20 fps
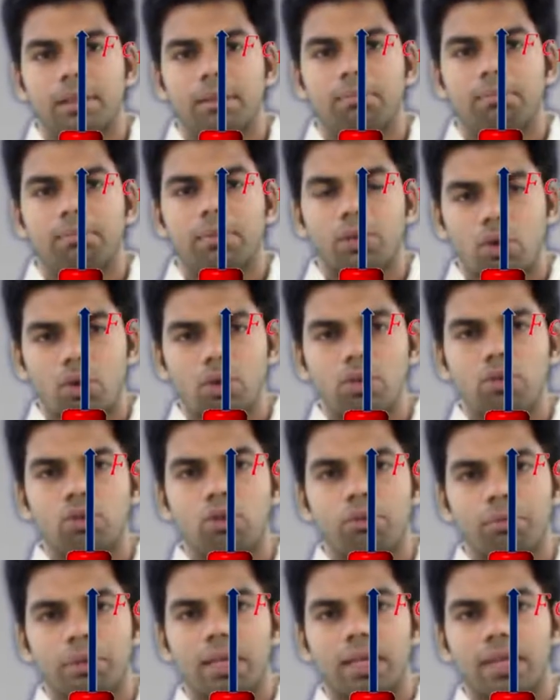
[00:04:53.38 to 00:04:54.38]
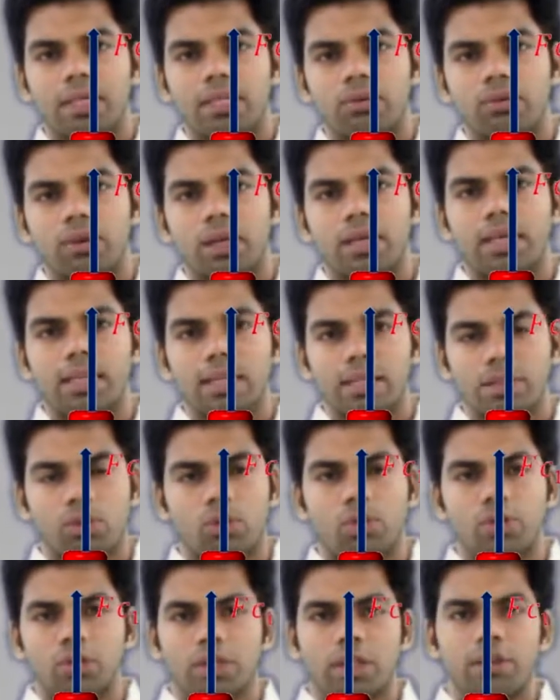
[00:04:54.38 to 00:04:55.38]
Because omega square is
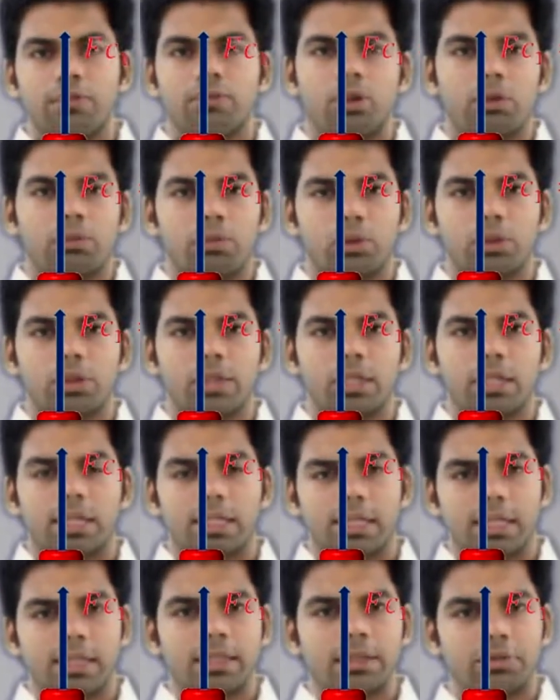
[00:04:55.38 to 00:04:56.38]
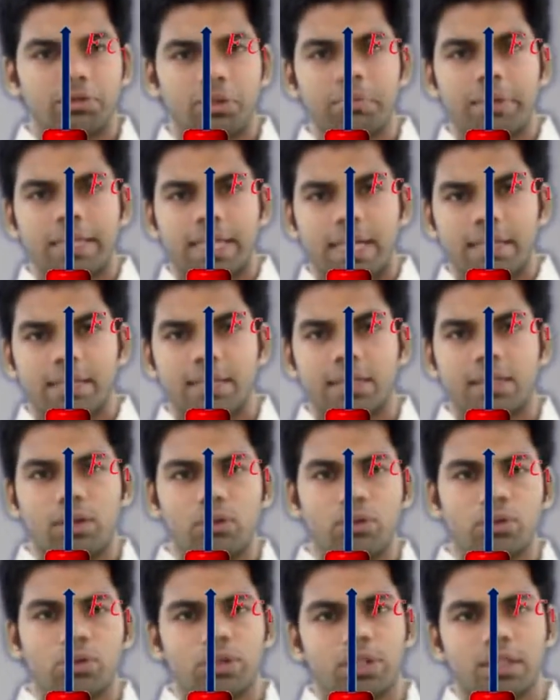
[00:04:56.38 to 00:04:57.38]
constant for both the cases, it will be cancelled
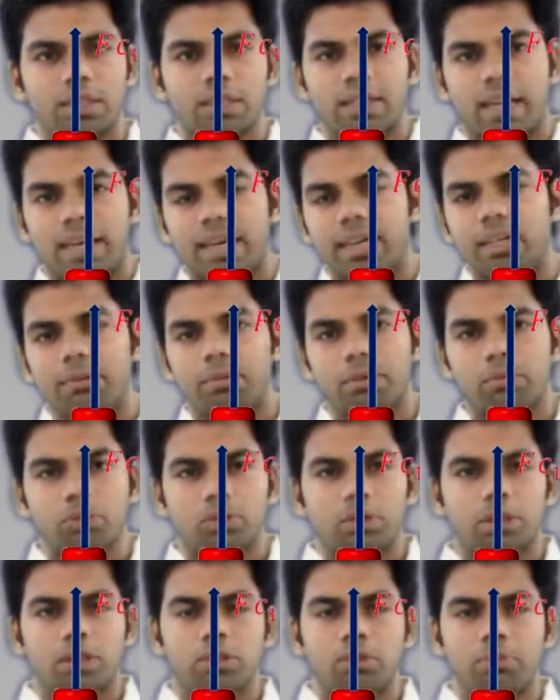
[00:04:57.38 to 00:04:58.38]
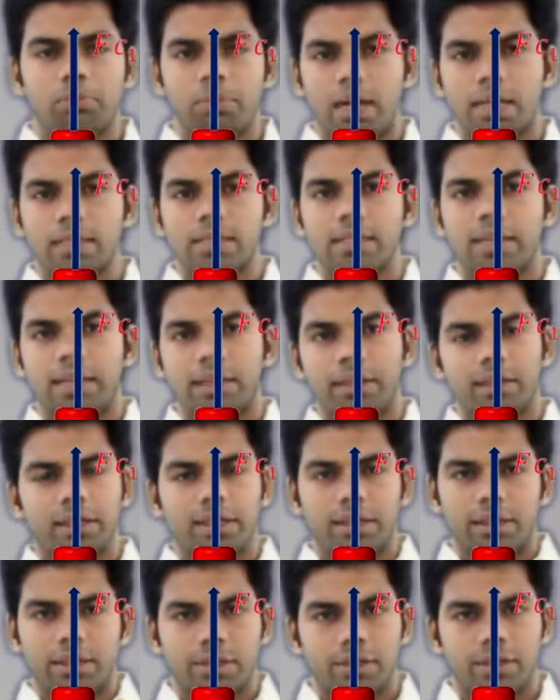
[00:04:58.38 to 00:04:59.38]
out. So it is directly proportional to mass and
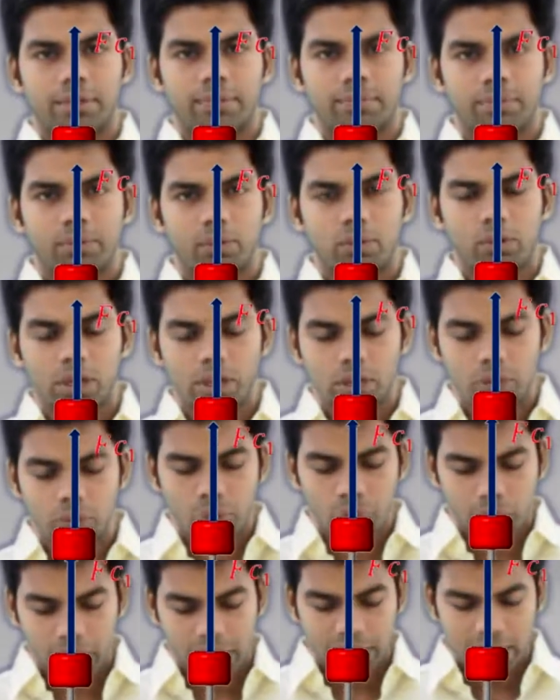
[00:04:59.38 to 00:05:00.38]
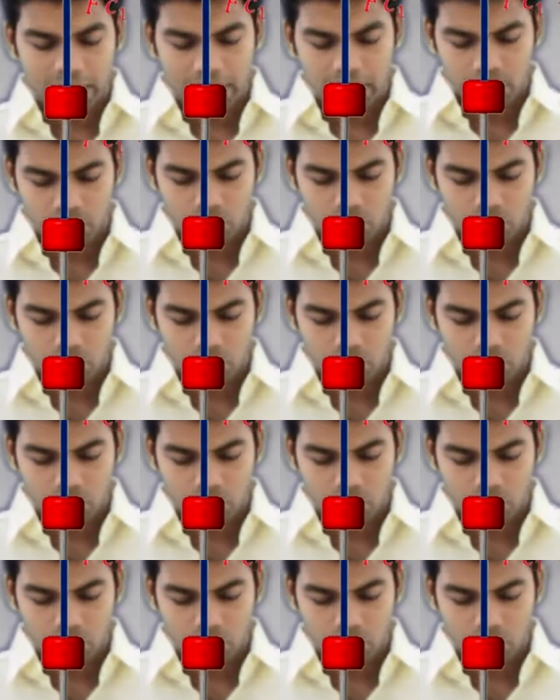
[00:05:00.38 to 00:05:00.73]
radius. Okay, so you can take